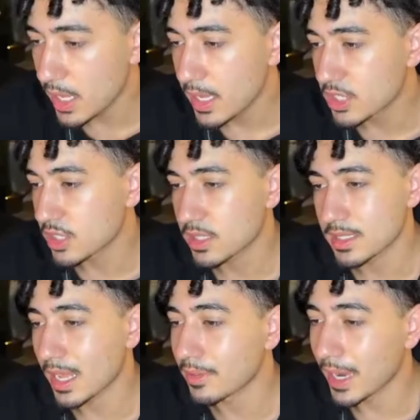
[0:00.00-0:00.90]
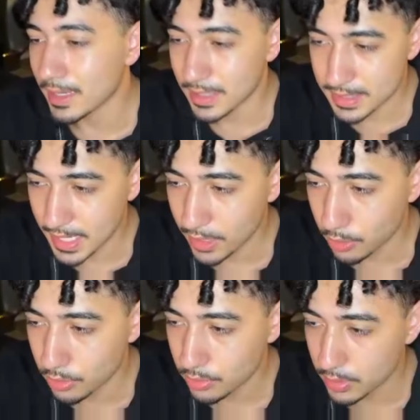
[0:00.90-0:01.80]
It's just because I haven't added a
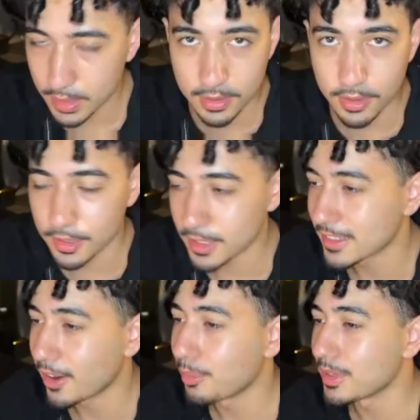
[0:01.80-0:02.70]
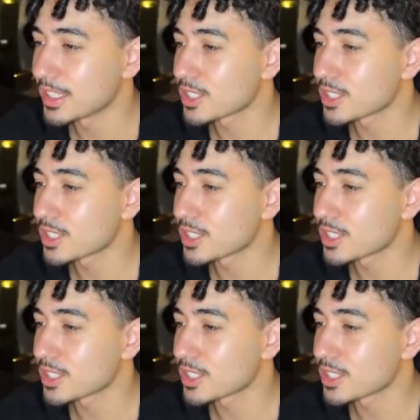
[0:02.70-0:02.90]
title. I had already opened it.